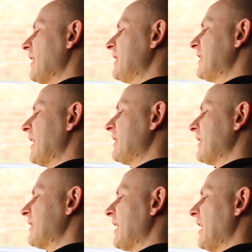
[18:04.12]
I set
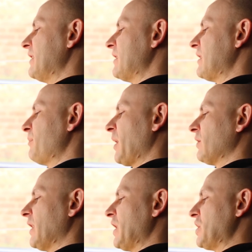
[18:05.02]
aside
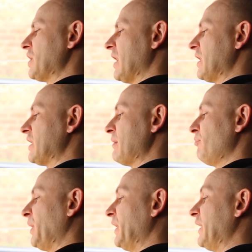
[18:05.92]
speculation and
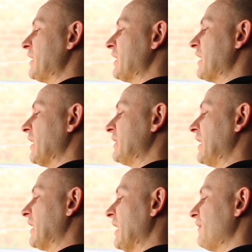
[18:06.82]
simply listened as
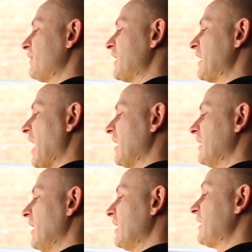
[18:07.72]
the cleft
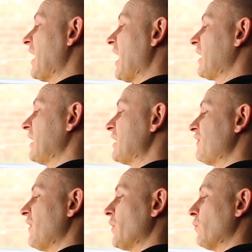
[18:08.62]
sang
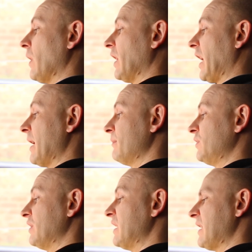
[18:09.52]
its farewell hymn
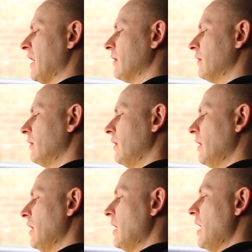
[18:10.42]
to the sun.
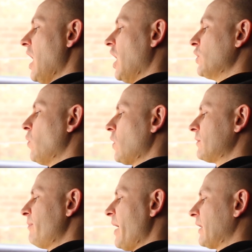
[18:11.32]
I
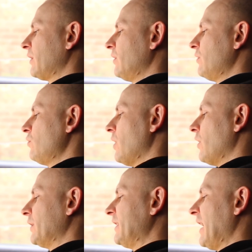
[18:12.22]
walked back to
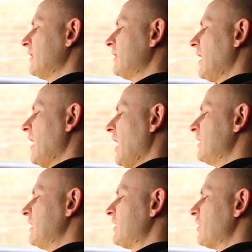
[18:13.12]
our tent,
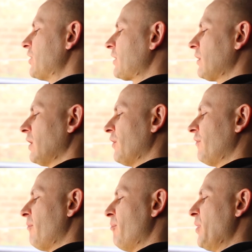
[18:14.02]
and its circle of
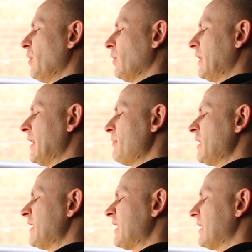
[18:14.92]

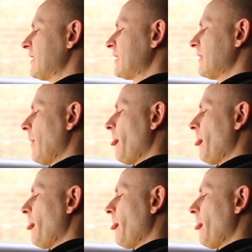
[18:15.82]
bioluminescence